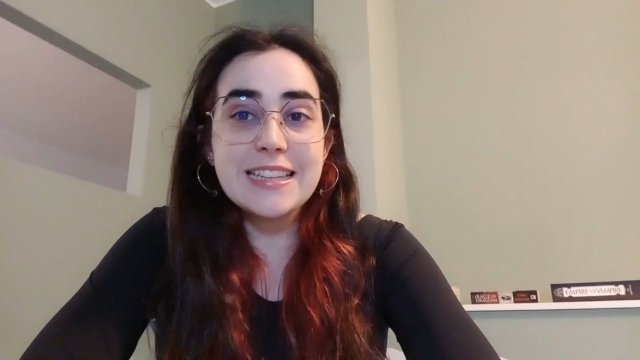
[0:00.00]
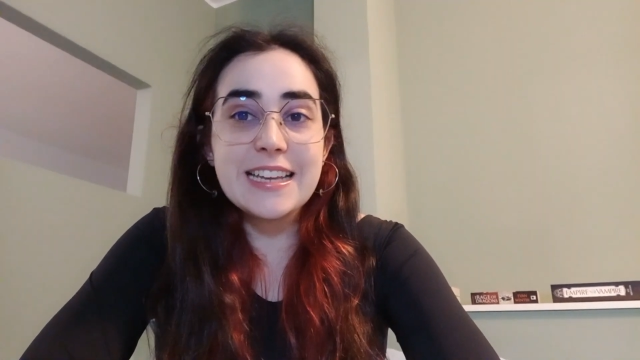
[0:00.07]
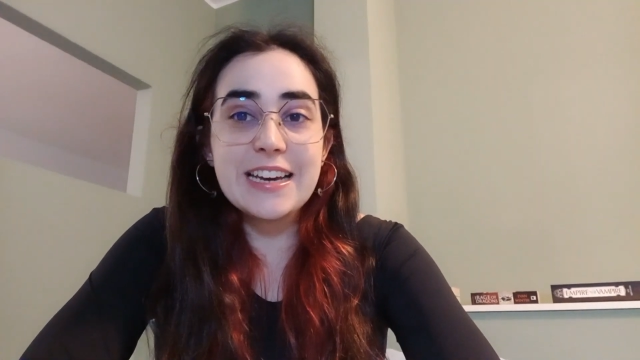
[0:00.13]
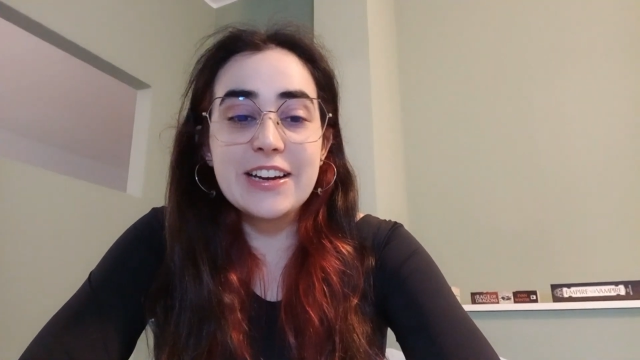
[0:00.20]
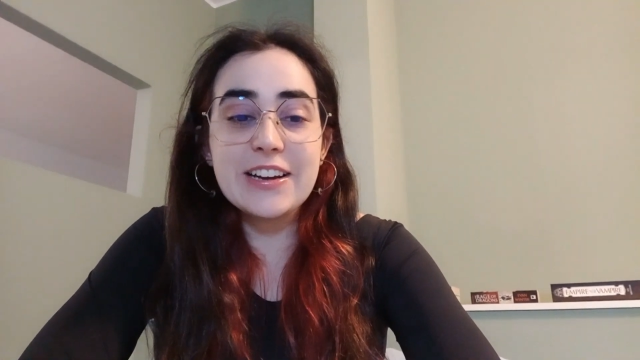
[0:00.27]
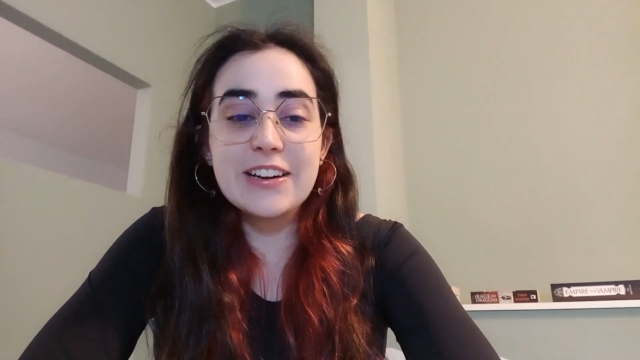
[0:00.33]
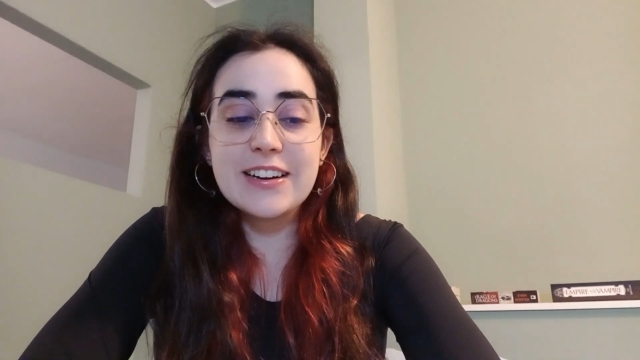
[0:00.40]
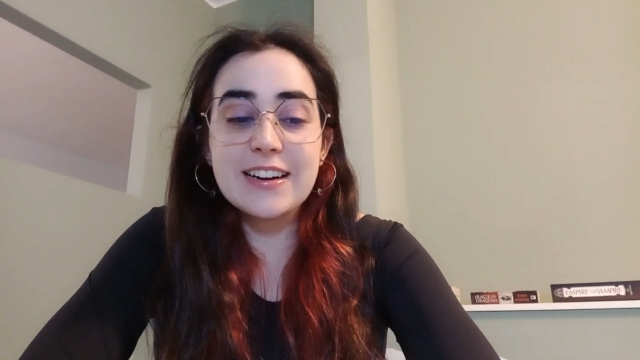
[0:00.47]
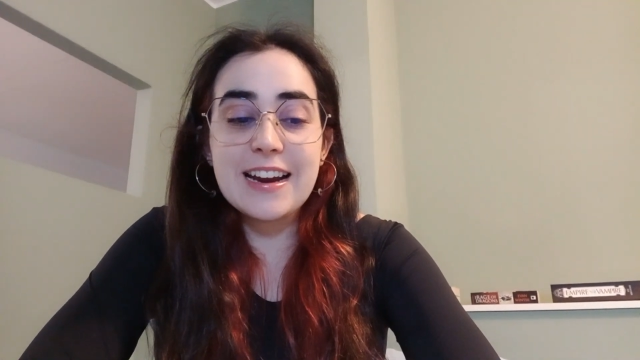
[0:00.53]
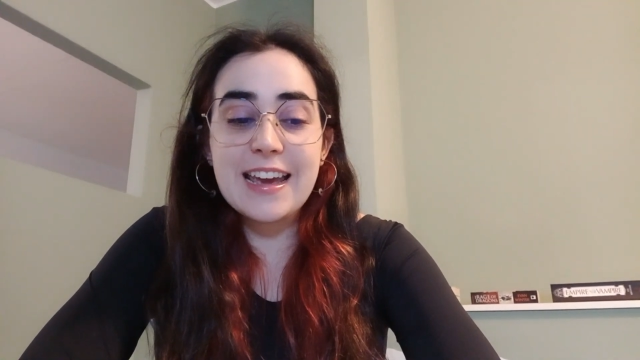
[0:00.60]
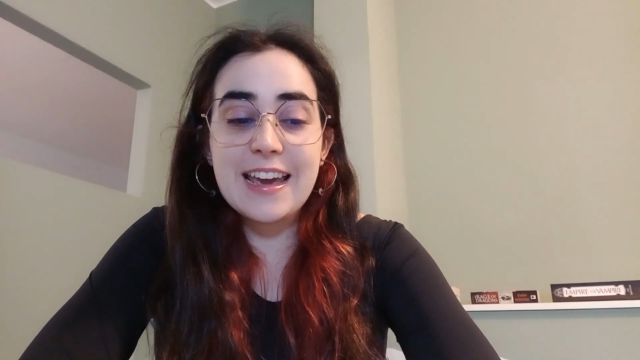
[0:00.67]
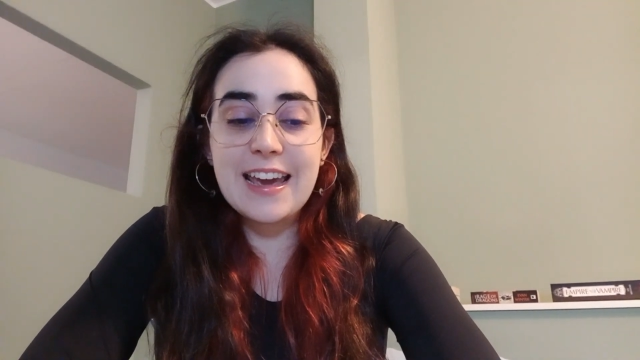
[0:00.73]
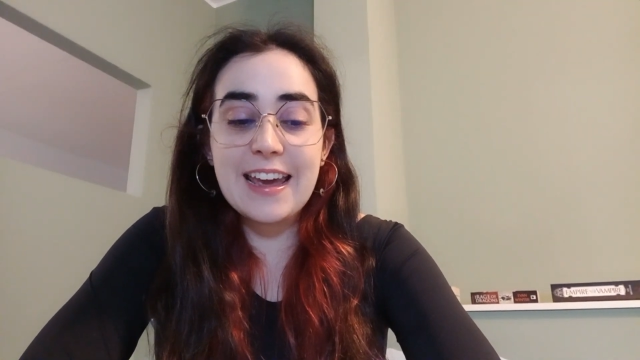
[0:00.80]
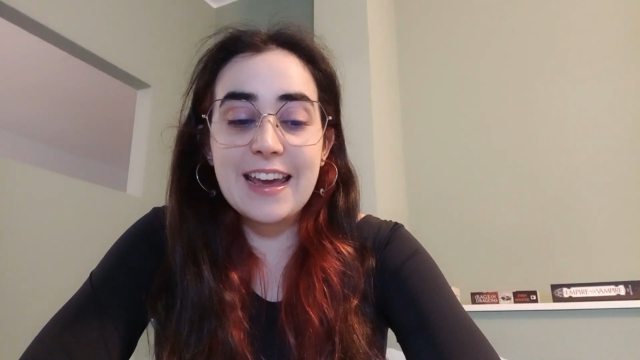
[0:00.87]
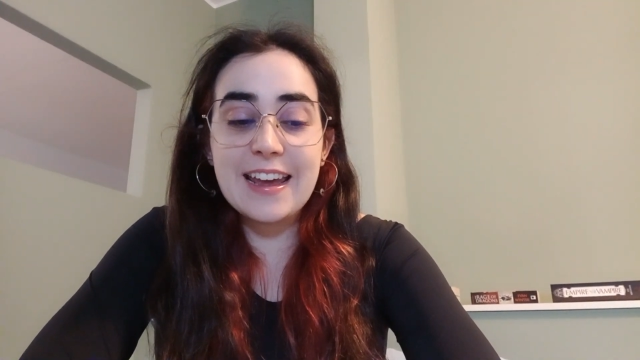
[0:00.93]
there
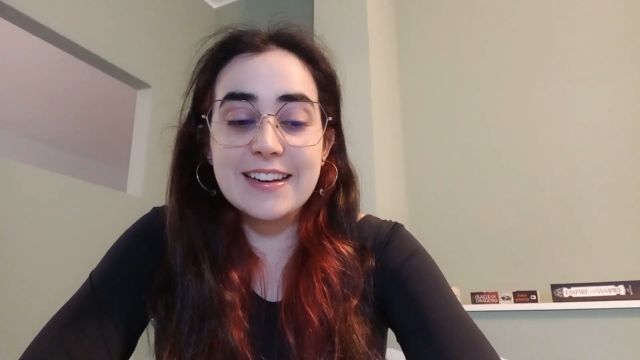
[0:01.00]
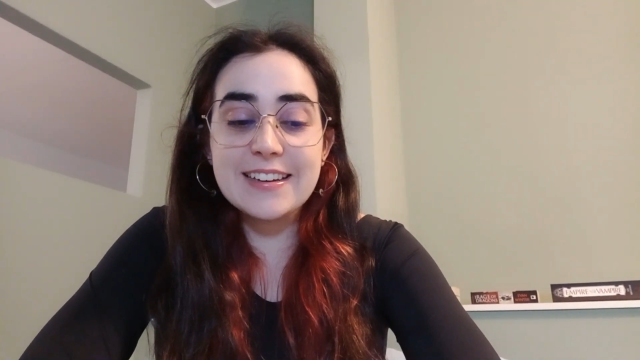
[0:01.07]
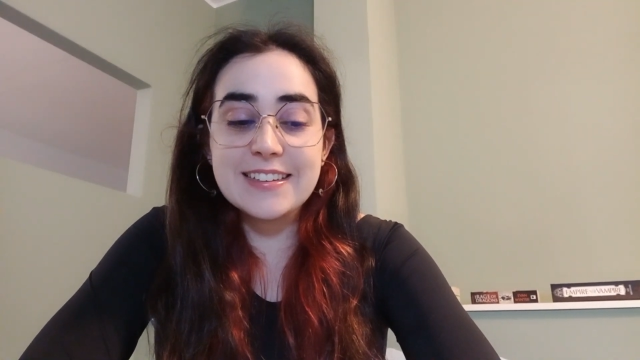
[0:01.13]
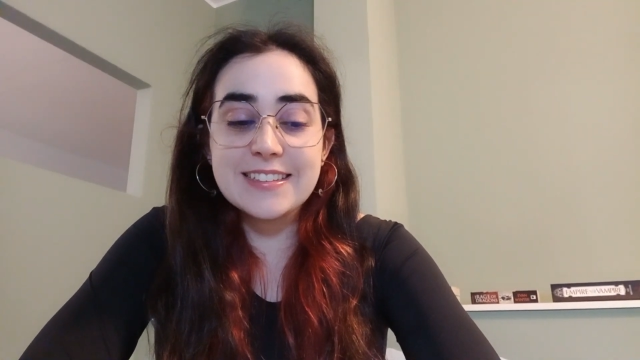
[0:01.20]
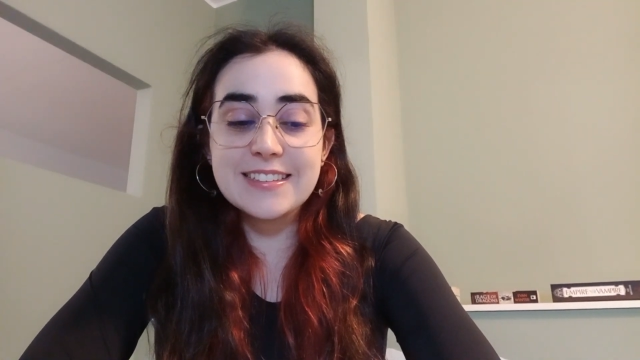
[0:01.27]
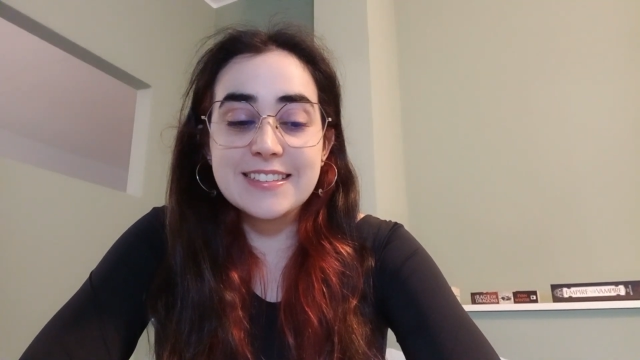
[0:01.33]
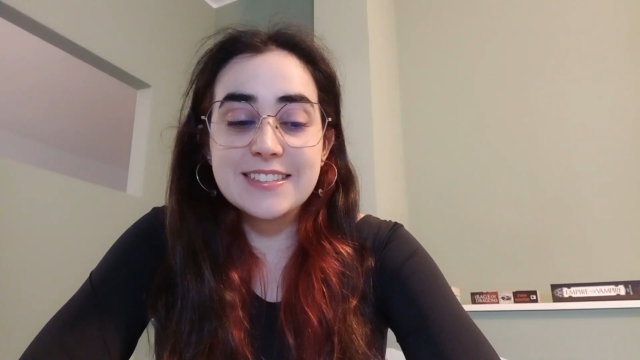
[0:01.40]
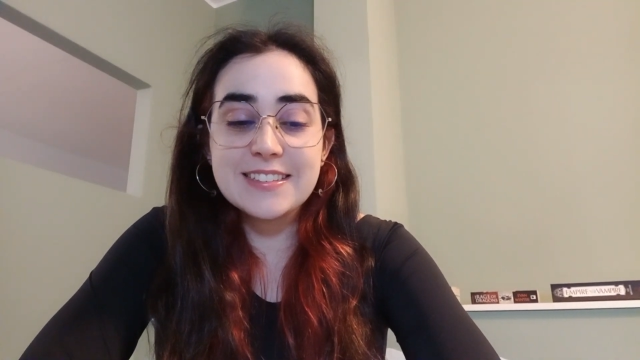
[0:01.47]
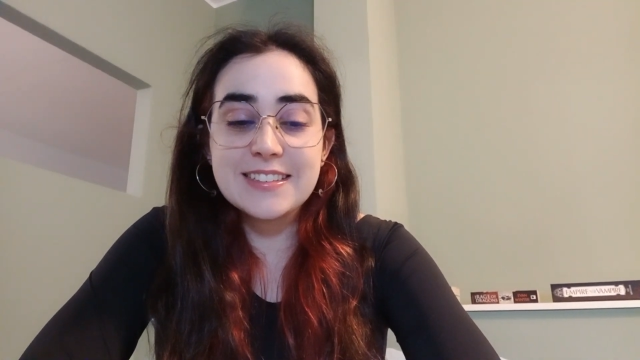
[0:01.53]
and